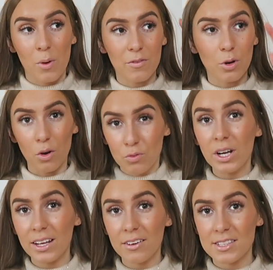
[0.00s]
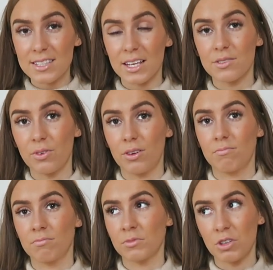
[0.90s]
when I've got a really good
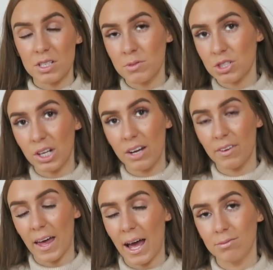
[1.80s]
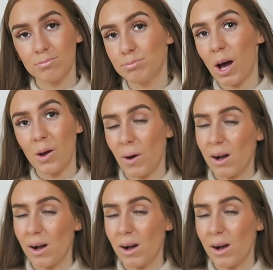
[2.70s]
6-foot Christmas tree over there, but I